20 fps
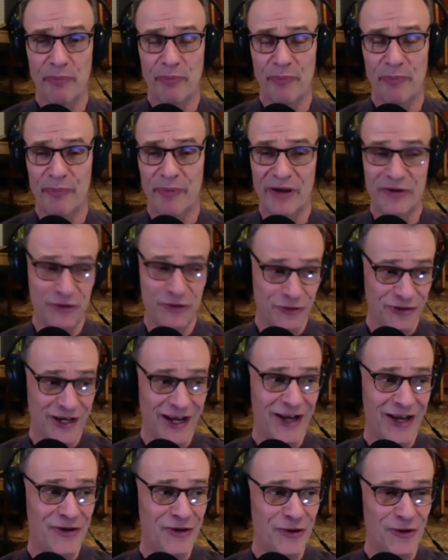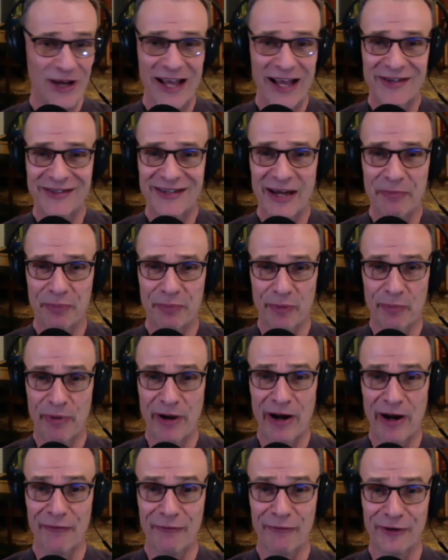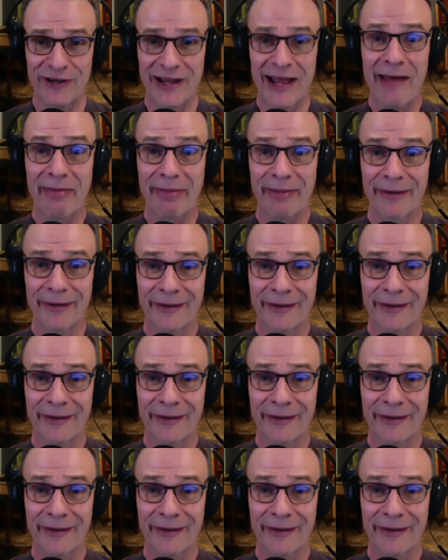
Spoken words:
as you say in your essay, prepare for death.